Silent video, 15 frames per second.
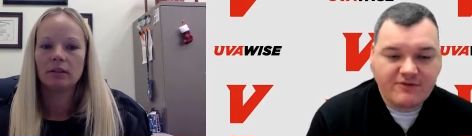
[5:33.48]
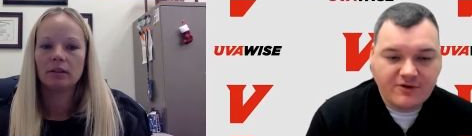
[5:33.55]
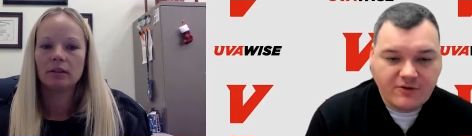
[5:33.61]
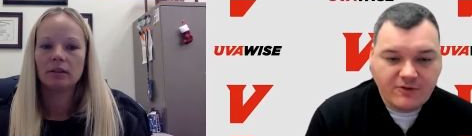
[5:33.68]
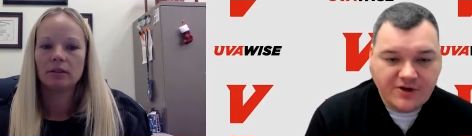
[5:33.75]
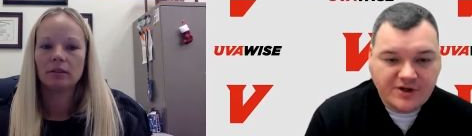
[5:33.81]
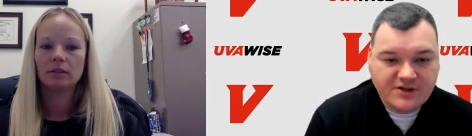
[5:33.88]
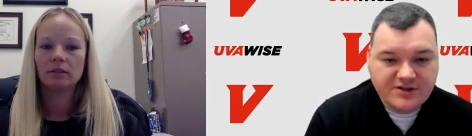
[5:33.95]

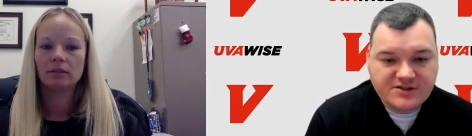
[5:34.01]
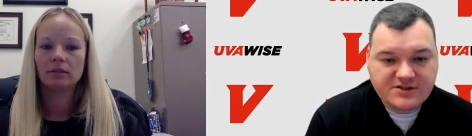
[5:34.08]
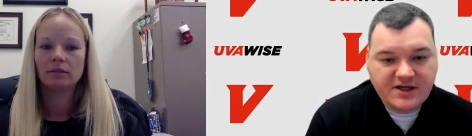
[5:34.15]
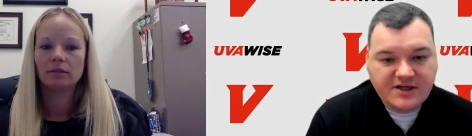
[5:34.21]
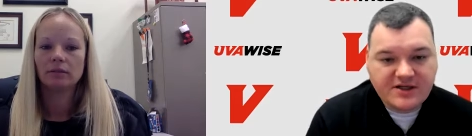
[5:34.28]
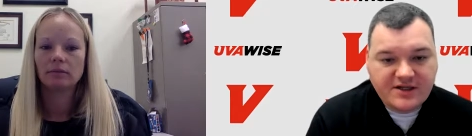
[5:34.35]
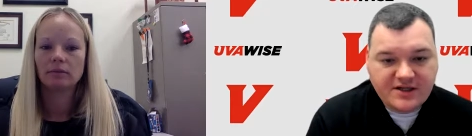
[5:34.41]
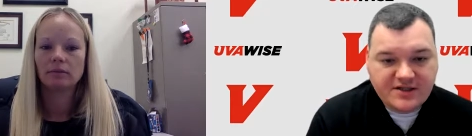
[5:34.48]
Speaker 1: effort going into
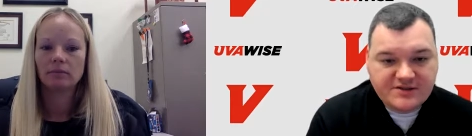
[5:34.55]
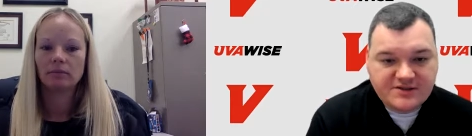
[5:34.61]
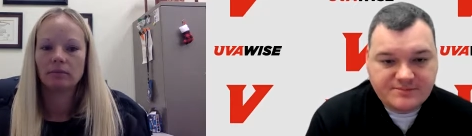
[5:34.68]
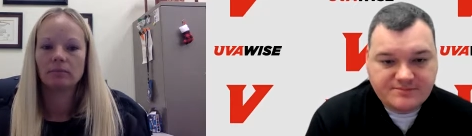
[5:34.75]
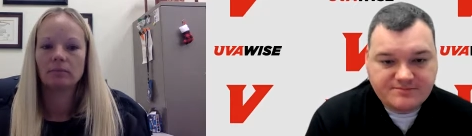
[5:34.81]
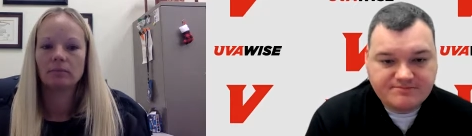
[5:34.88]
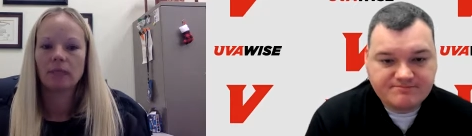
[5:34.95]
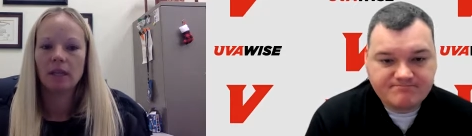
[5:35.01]
this
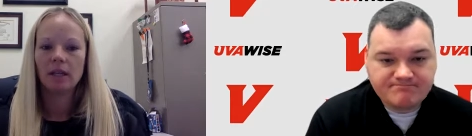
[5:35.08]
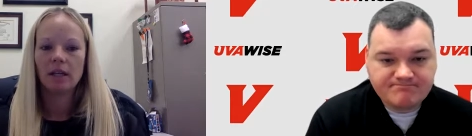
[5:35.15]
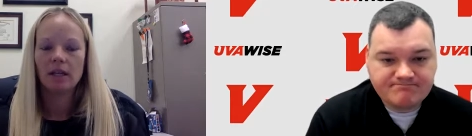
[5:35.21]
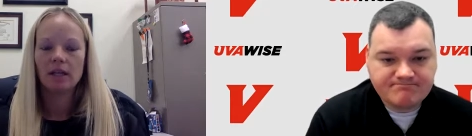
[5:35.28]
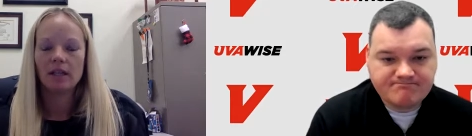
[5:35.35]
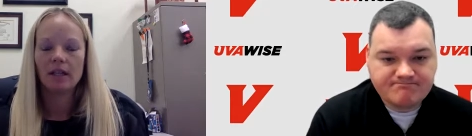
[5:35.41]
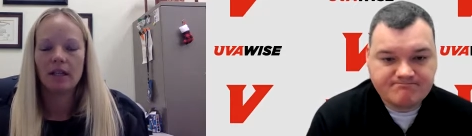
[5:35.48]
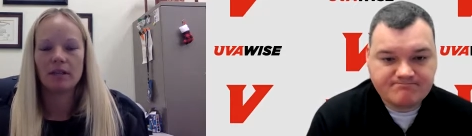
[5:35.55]
contest?
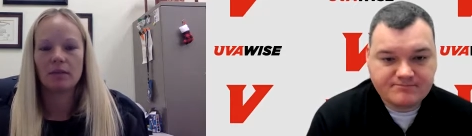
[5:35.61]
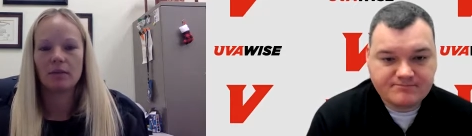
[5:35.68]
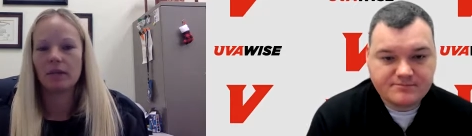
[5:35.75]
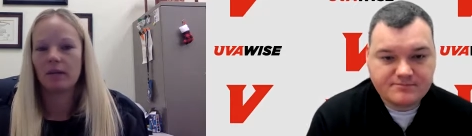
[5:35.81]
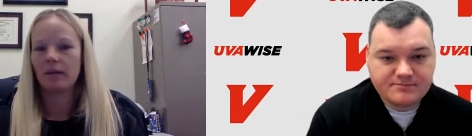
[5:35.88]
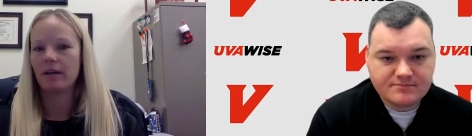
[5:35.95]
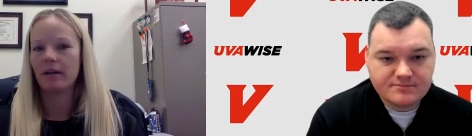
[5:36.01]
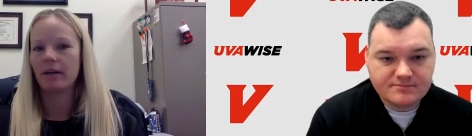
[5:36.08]
Speaker 2: yeah, so
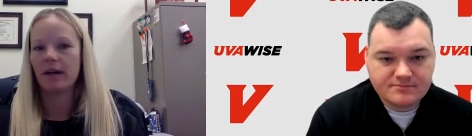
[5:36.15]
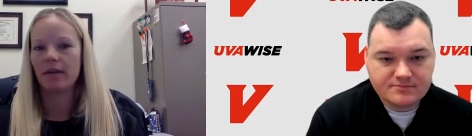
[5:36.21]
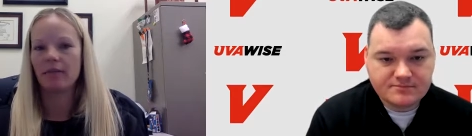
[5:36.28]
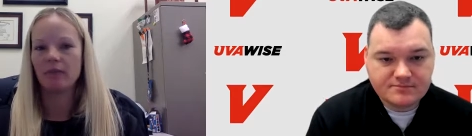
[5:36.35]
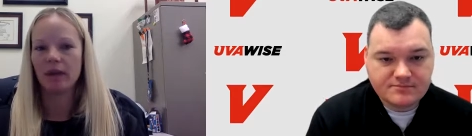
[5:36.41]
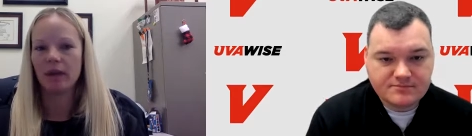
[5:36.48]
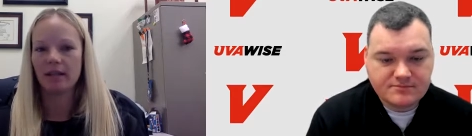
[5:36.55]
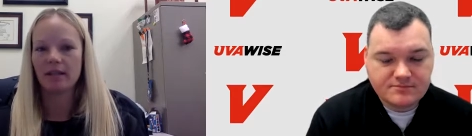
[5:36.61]
we're getting ready to
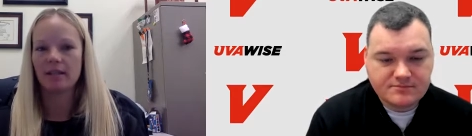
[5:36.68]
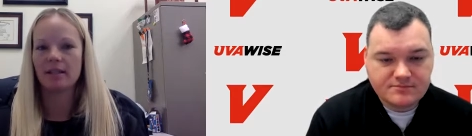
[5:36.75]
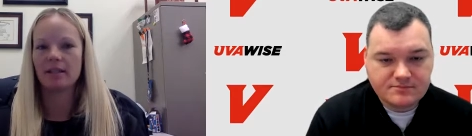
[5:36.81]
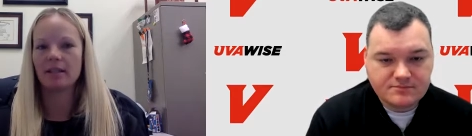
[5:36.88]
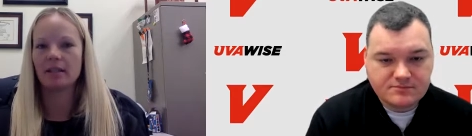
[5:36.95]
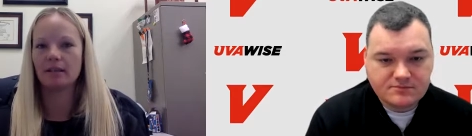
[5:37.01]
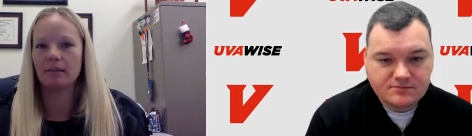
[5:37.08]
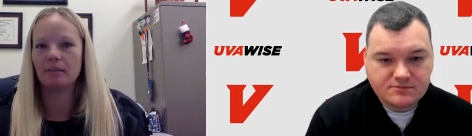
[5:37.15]
have
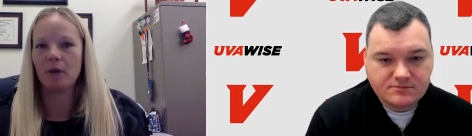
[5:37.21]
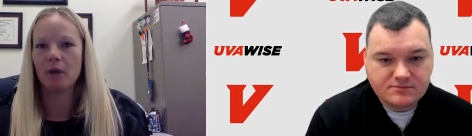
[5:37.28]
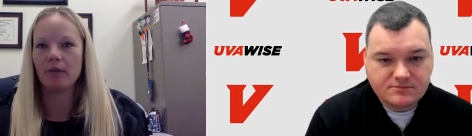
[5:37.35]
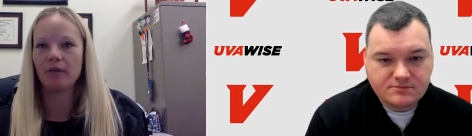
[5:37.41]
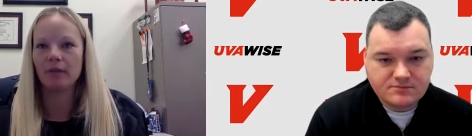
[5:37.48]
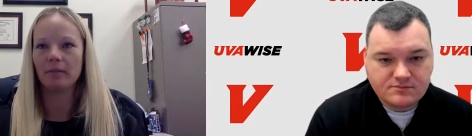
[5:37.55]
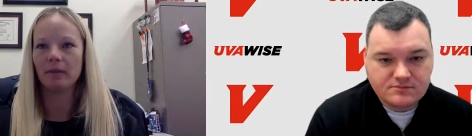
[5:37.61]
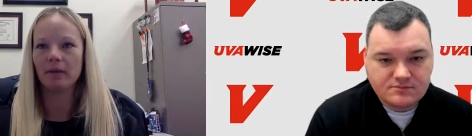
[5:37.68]
practice. Um,
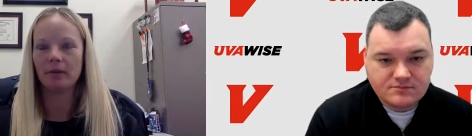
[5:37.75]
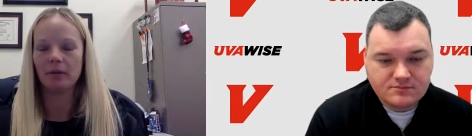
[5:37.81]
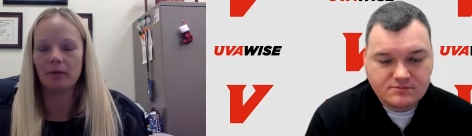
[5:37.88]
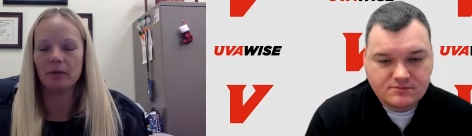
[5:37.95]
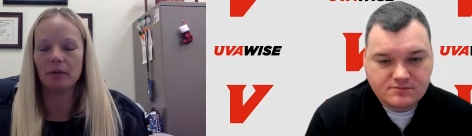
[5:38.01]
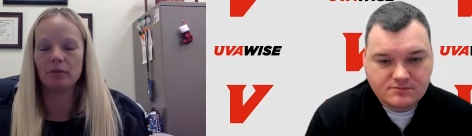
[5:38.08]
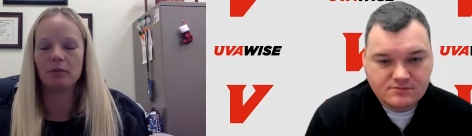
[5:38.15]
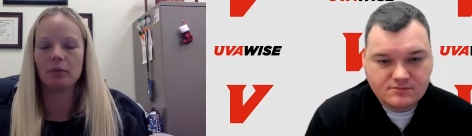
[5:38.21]
hopefully, be on the
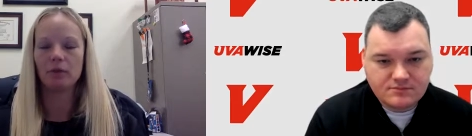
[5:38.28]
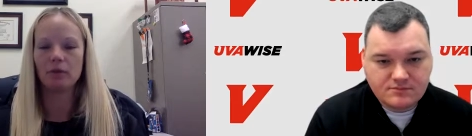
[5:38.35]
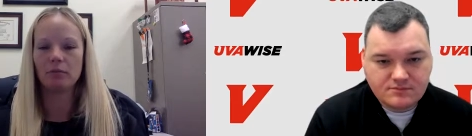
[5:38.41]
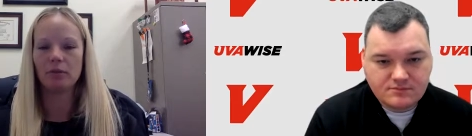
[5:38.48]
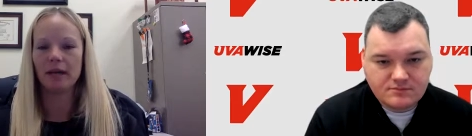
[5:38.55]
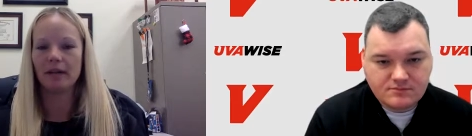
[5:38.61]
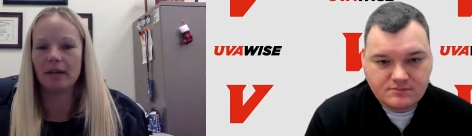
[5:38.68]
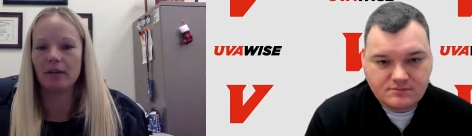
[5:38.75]
ro-
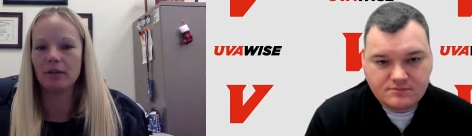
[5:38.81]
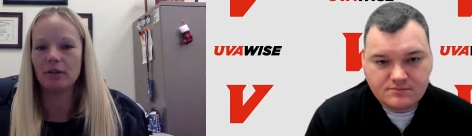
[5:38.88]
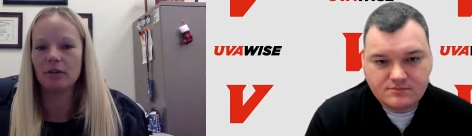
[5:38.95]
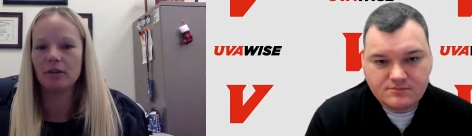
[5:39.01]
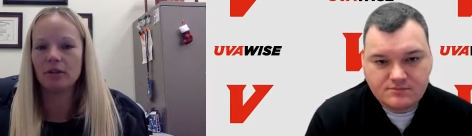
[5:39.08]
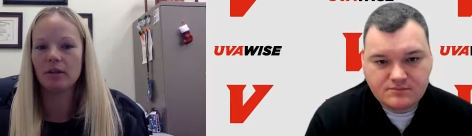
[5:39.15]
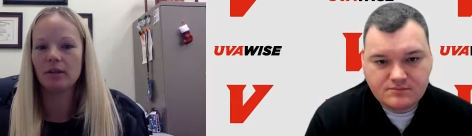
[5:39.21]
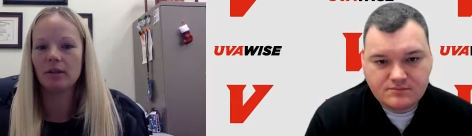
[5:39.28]
road by
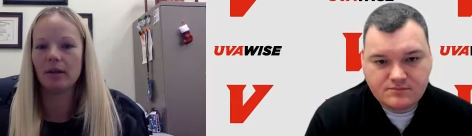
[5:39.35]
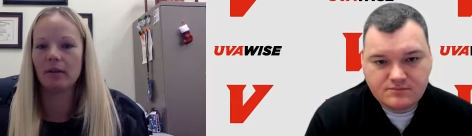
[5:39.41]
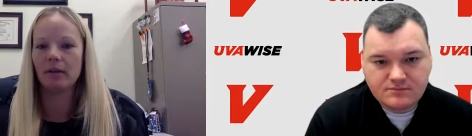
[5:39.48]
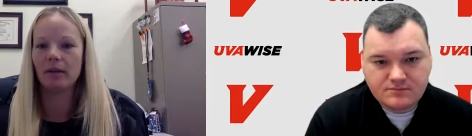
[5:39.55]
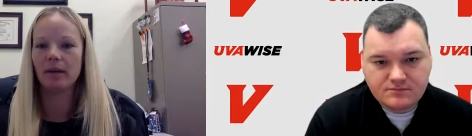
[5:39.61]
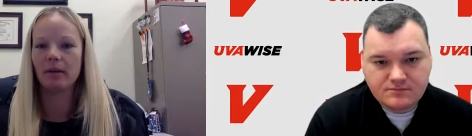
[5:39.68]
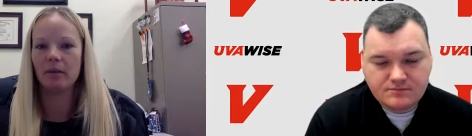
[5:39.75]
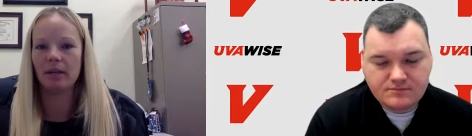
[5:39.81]
noon.
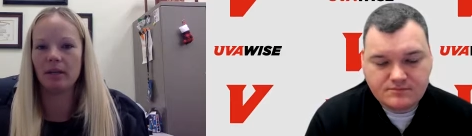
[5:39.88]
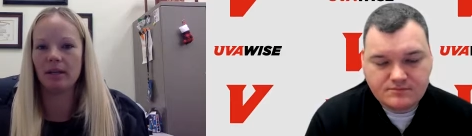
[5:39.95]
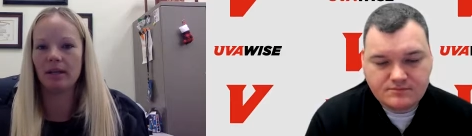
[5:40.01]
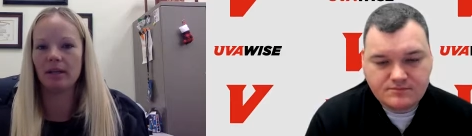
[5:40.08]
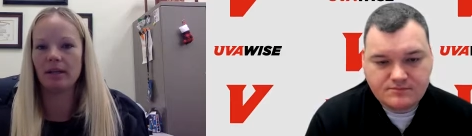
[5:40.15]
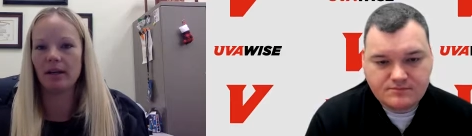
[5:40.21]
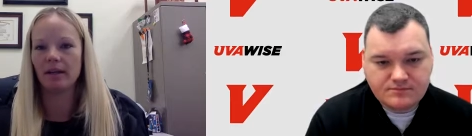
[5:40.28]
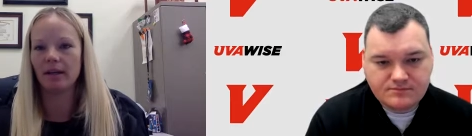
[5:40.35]
That way, we can
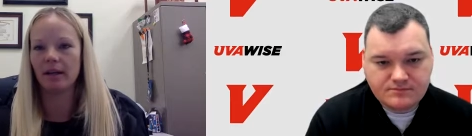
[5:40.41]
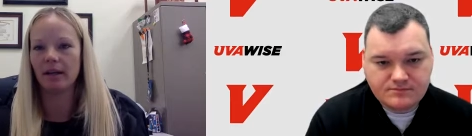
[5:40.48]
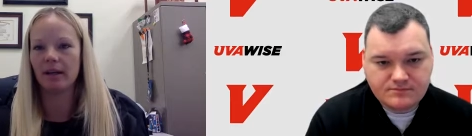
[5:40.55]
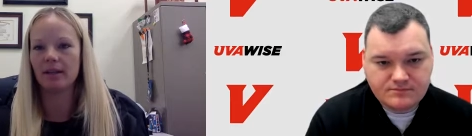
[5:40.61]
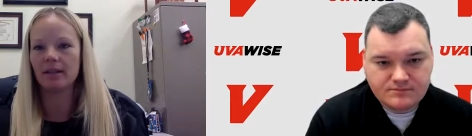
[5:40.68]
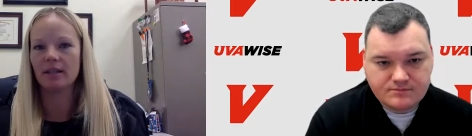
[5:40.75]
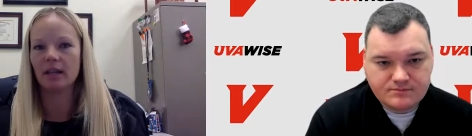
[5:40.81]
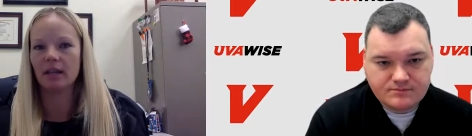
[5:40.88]
get down there,
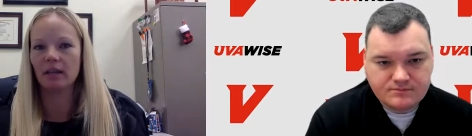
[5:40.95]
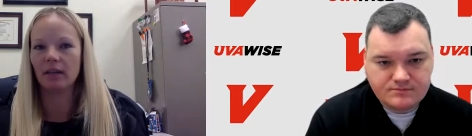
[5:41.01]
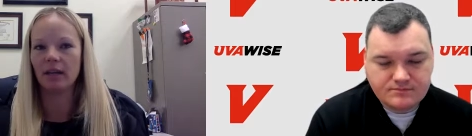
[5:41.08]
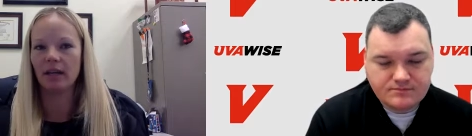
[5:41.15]
get settled